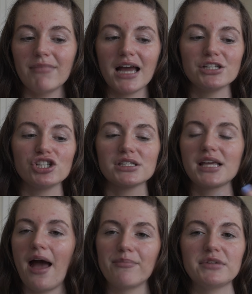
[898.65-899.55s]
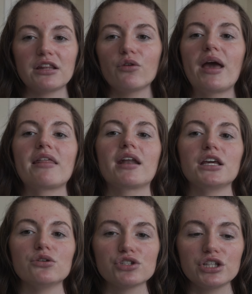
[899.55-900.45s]
I just kept it the way that I
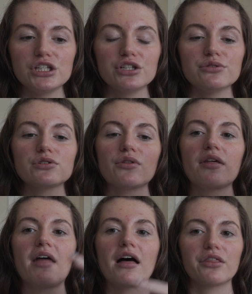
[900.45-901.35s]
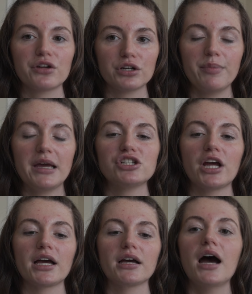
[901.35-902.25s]
usually do. So then that third
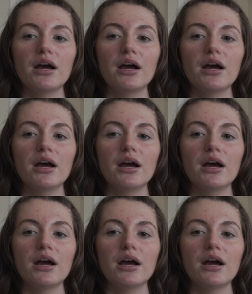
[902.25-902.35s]
paycheck, I